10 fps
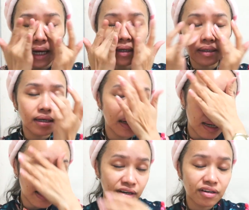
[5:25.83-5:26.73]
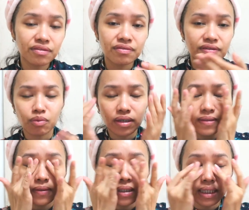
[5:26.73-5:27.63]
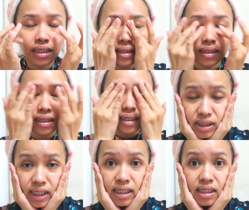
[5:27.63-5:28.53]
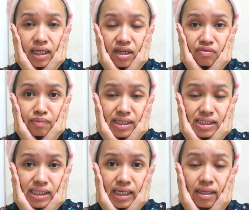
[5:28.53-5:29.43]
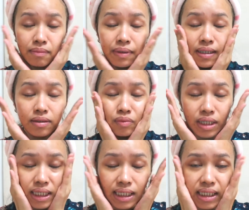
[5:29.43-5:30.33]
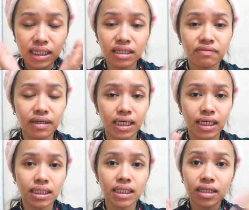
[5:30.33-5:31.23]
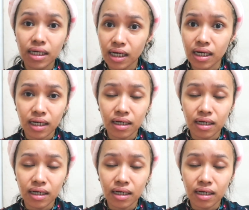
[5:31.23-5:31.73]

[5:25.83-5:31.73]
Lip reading: I love watering, taking care of my skin by really giving it the